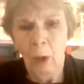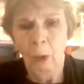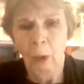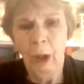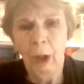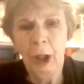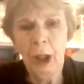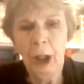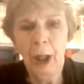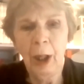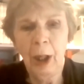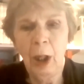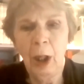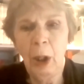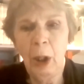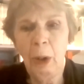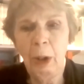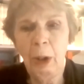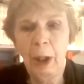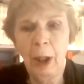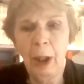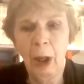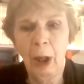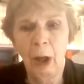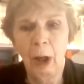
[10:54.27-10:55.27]
which
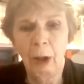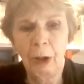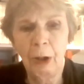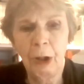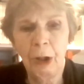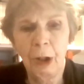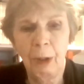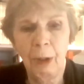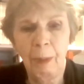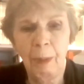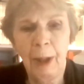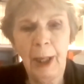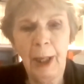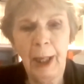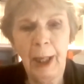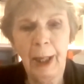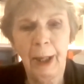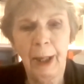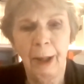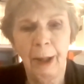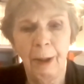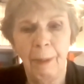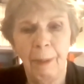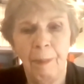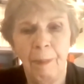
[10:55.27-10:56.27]
included long-term
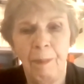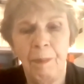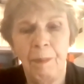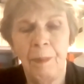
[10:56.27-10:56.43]
care.